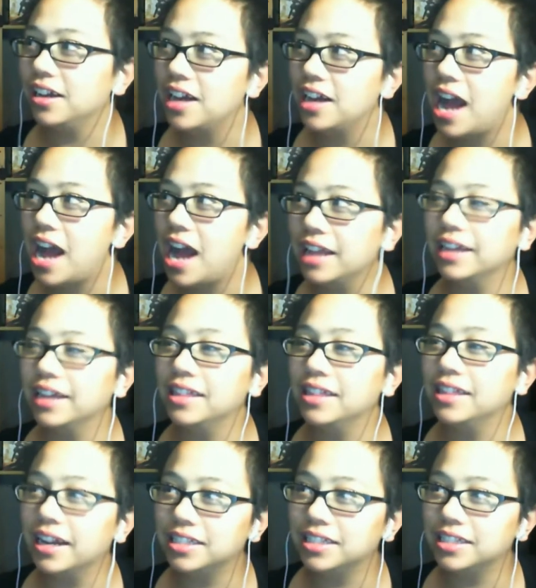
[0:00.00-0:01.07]
like the
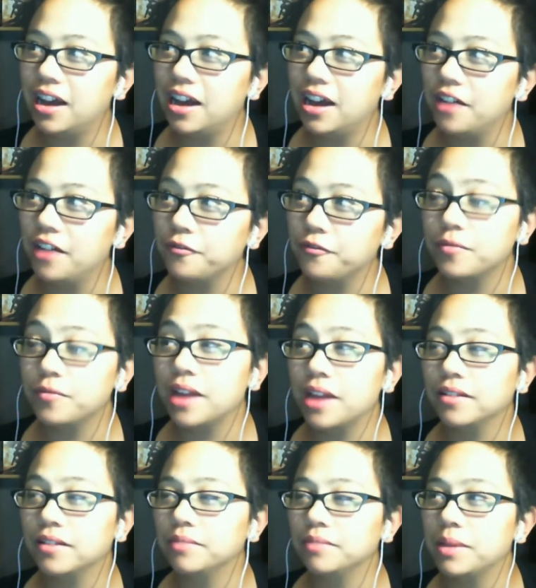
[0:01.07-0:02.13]
idea of,
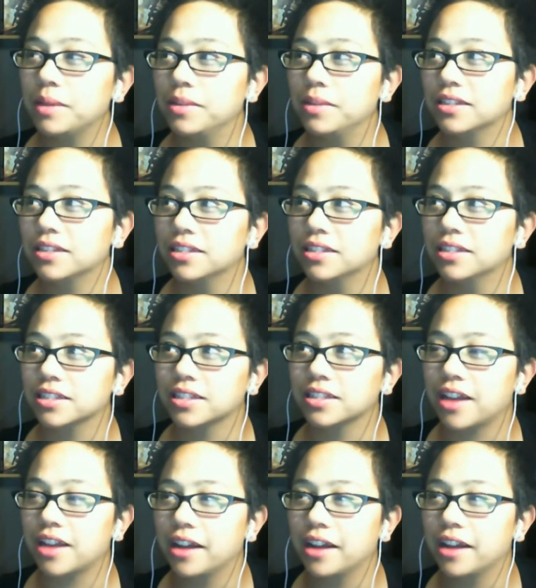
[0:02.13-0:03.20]
and maybe this is just the
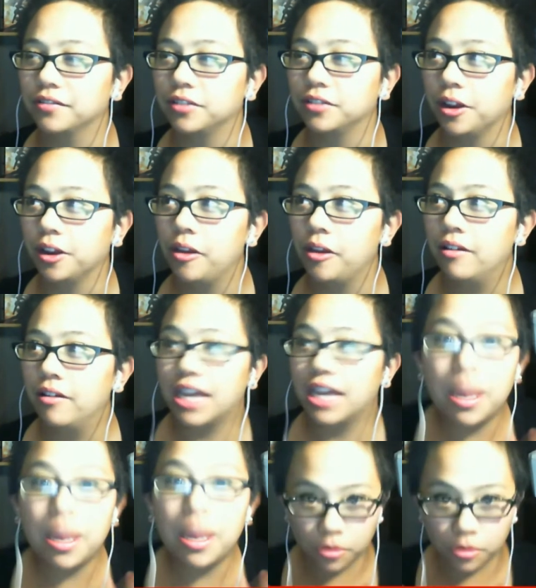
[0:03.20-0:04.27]
kind of
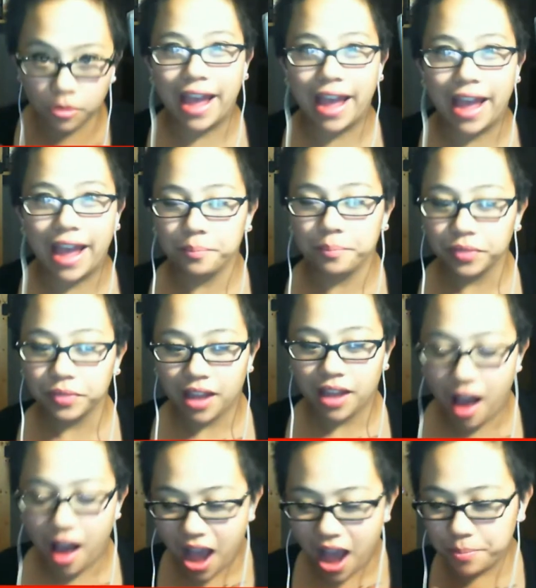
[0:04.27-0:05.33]
gamer I am.
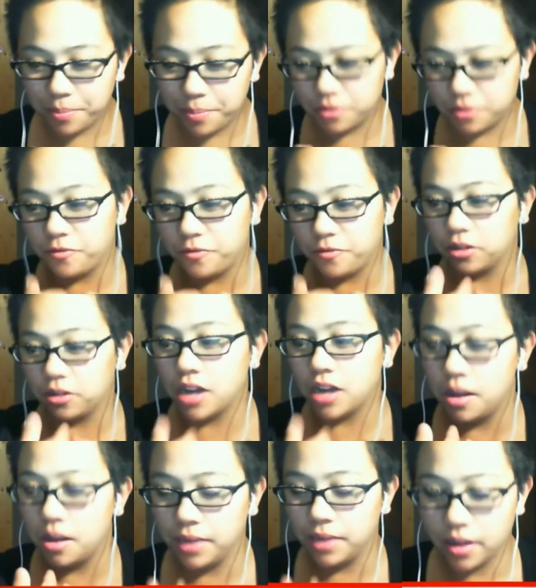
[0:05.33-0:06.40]
I prefer
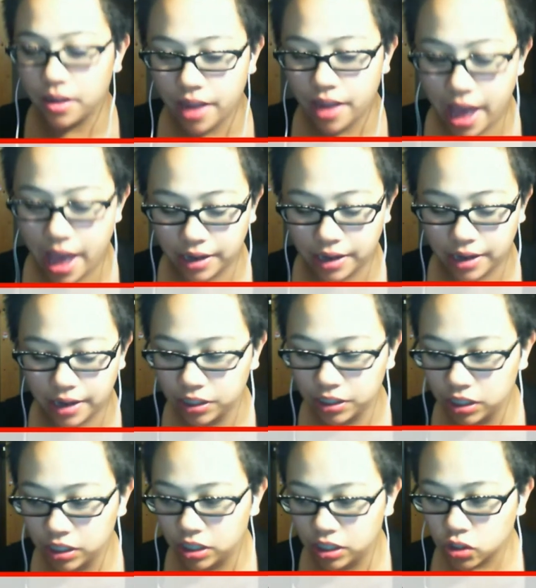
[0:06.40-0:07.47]
coming and
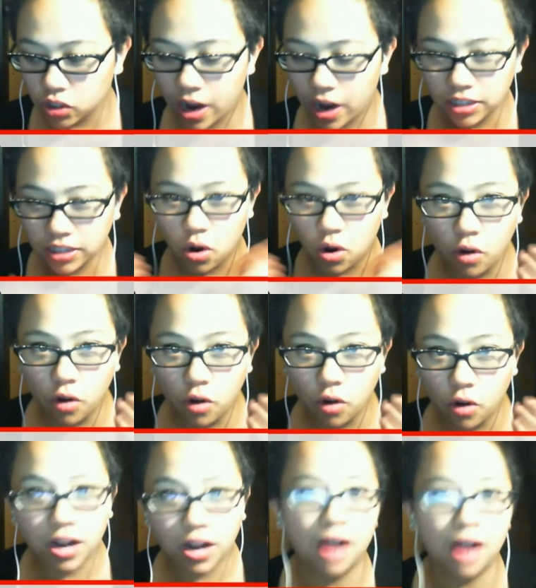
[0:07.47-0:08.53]
trying to
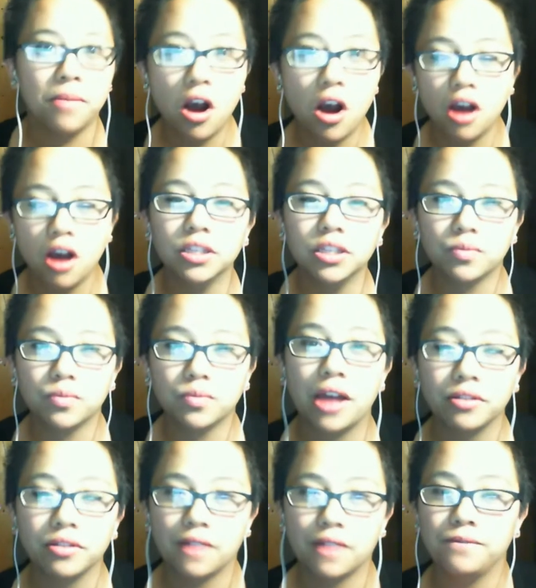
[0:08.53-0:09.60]
overcome odds rather
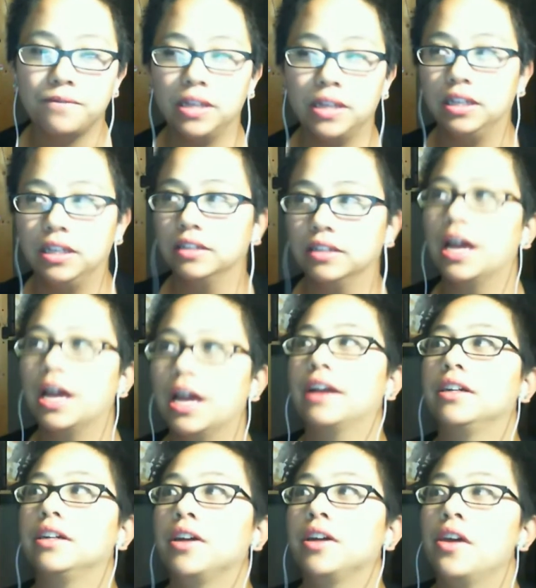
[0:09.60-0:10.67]
than feeling like
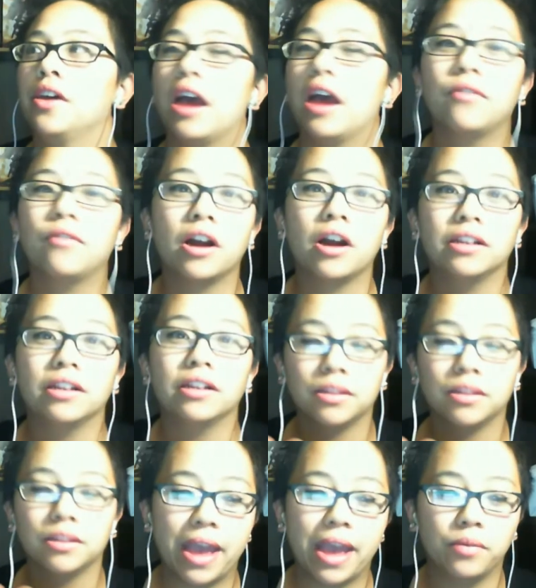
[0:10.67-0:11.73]
I've got it in the
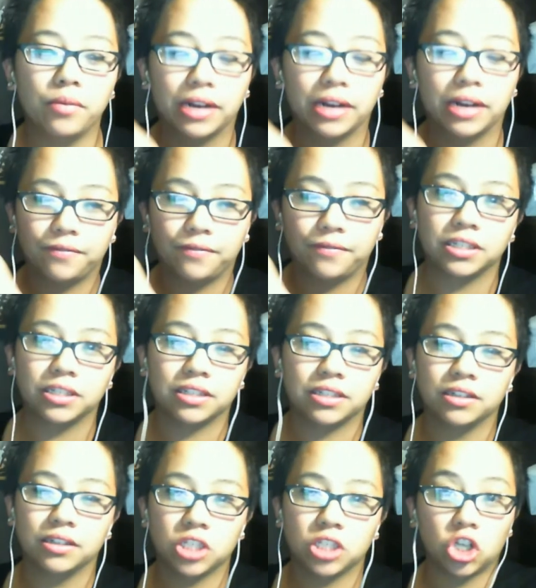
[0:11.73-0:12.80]
bag when I first
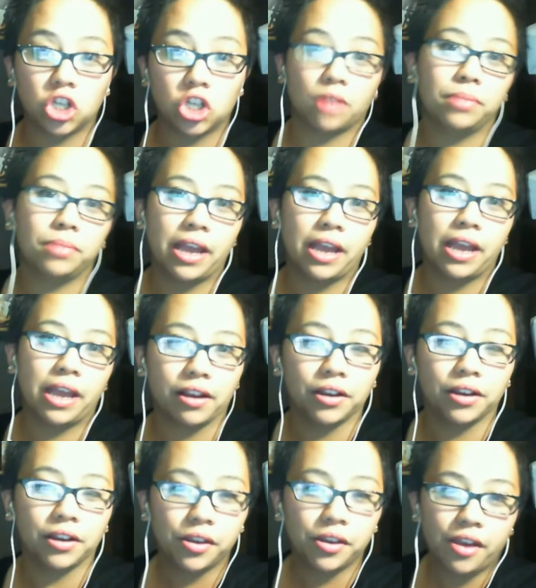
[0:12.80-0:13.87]
start playing.
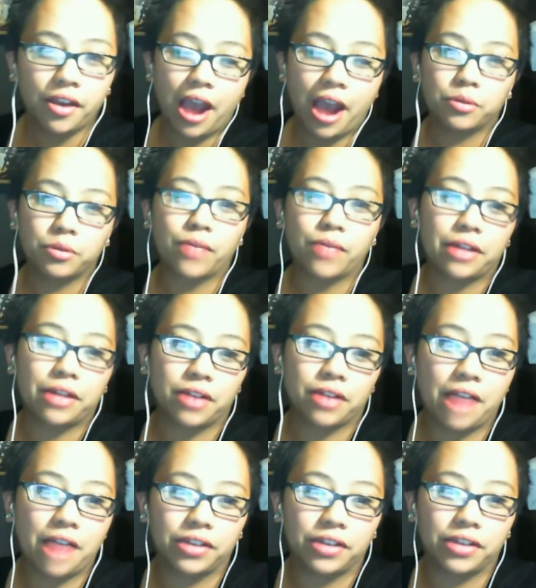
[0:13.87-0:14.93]
I would rather have a
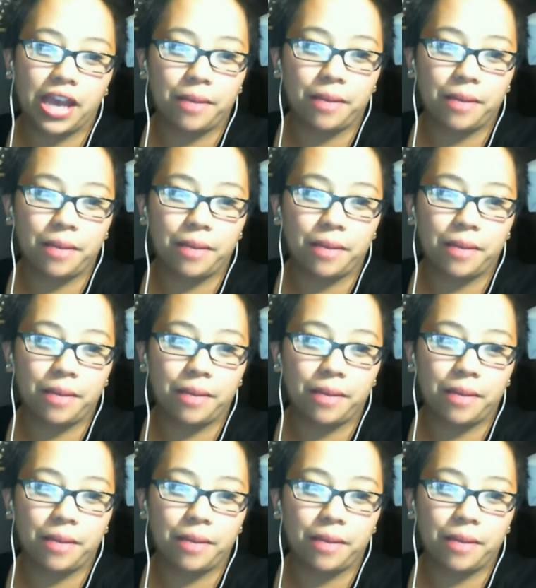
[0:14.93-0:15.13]
game